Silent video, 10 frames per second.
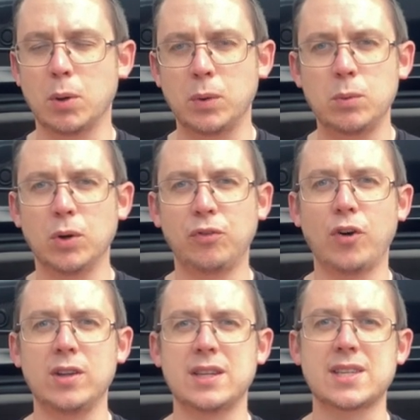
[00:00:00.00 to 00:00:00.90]
But we will
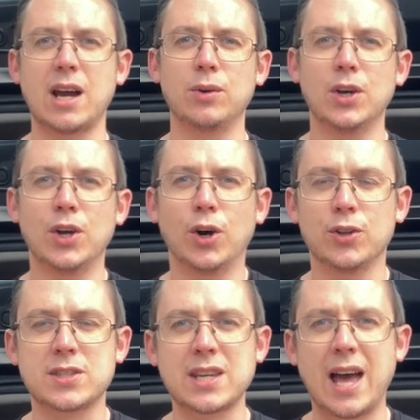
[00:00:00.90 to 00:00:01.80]
find this out
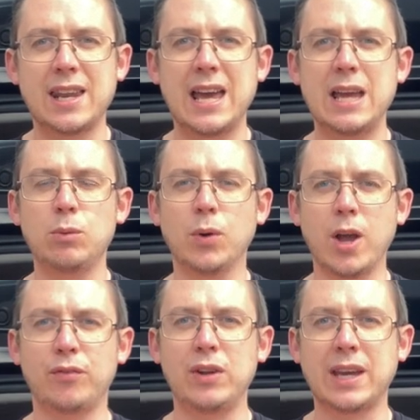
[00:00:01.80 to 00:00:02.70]
on Saturday. We'll
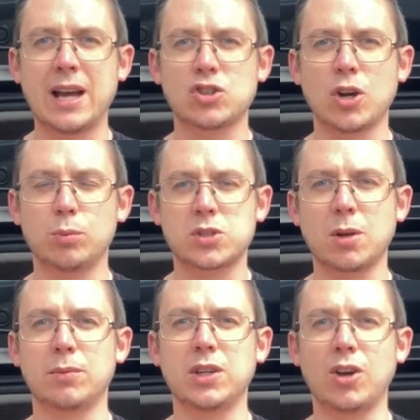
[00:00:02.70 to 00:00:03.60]
hopefully catch up with
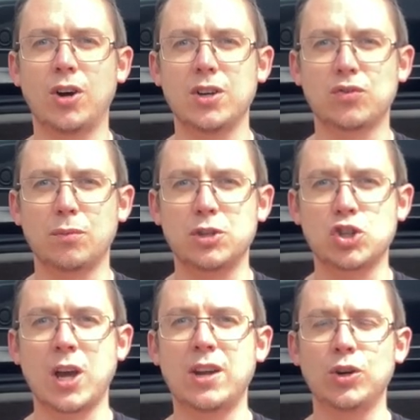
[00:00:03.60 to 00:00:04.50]
some of the guys from the
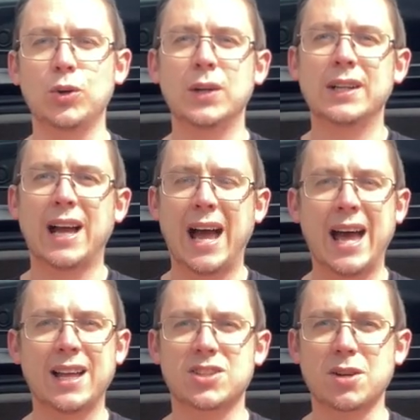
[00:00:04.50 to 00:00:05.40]
channel
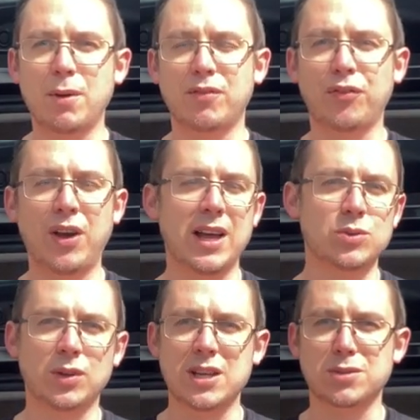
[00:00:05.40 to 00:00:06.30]
and some other
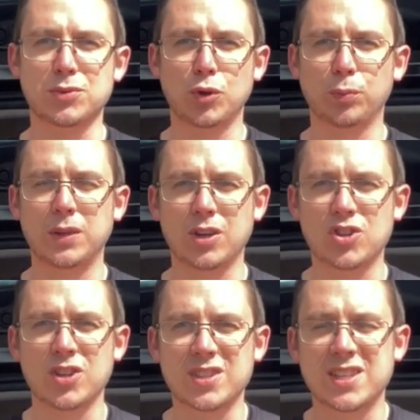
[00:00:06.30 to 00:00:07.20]
fans. We'll get some score
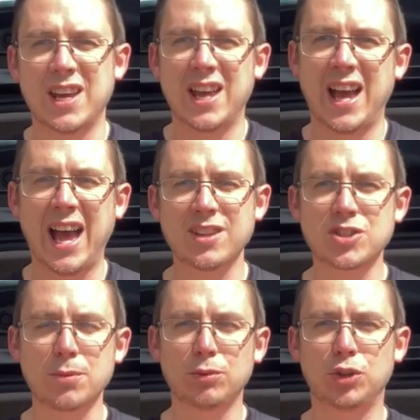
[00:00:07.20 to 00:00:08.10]
predictions and
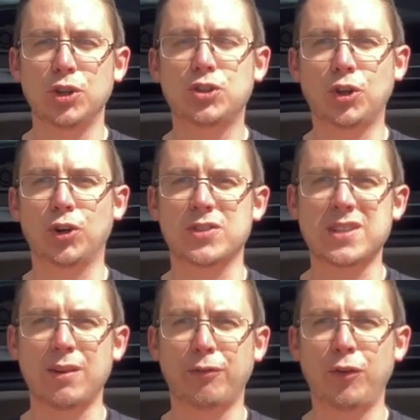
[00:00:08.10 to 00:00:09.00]
some good
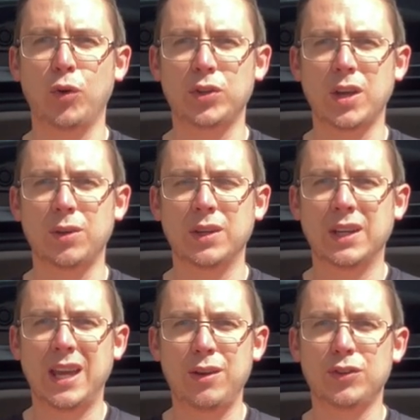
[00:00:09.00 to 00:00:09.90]
content for you,
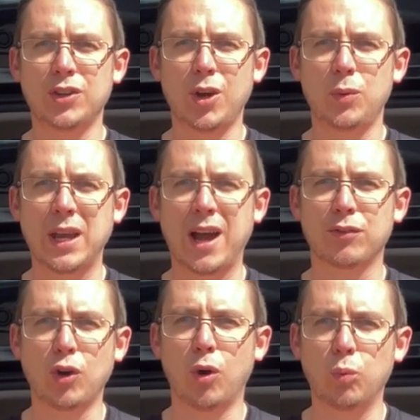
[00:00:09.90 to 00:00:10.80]
even though we
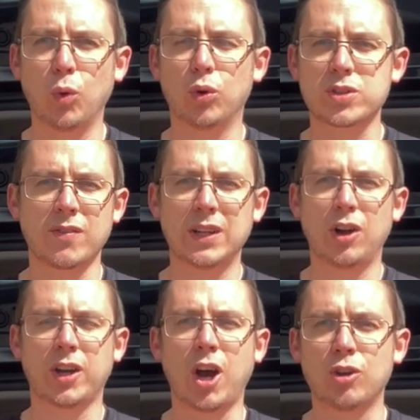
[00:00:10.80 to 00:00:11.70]
have got to walk something
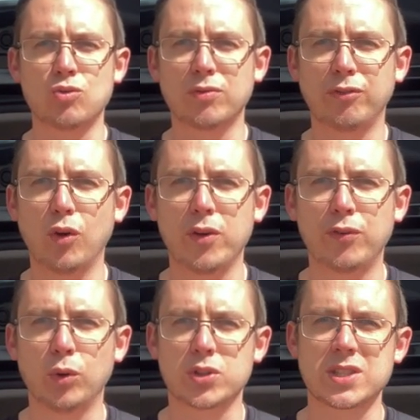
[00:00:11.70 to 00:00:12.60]
like one hundred
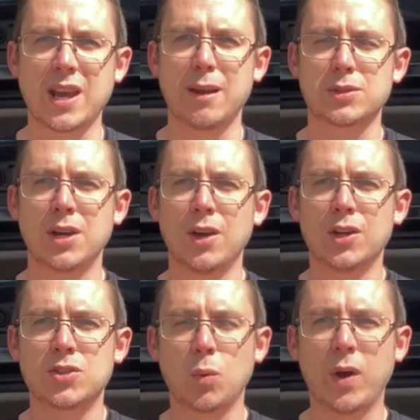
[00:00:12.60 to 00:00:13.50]
forty-four steps
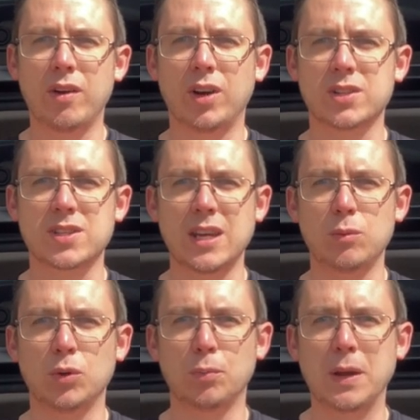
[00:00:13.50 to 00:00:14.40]
to where our
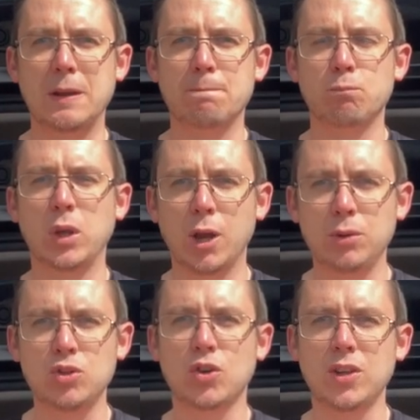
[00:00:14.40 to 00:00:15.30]
seat will be. We
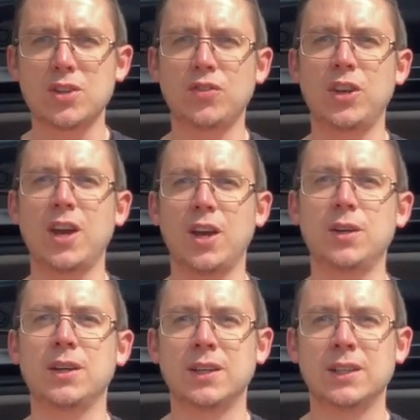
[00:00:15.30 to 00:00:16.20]
hope you enjoy this
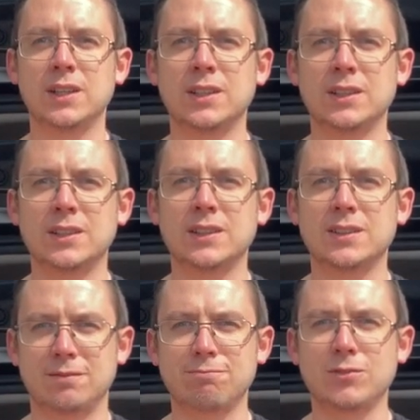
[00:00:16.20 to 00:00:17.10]
video.
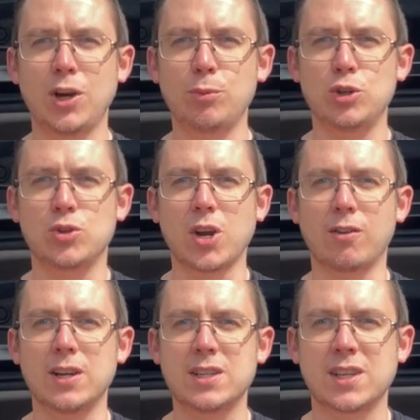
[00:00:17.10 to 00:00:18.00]
Come on, you
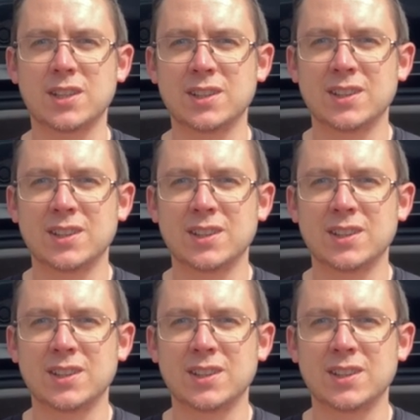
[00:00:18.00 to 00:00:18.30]
Cherries.